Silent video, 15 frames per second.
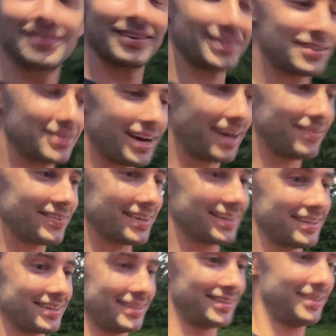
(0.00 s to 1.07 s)
with driving
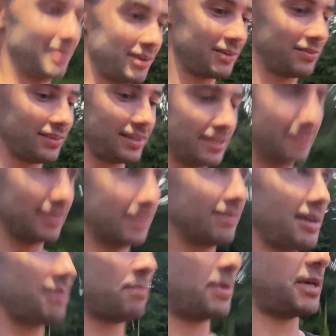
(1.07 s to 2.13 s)
no you really did
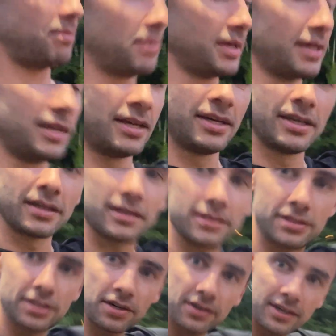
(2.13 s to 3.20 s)
great babe
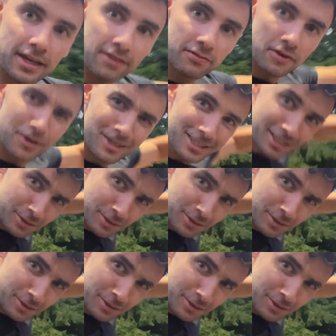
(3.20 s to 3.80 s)
considering i have no idea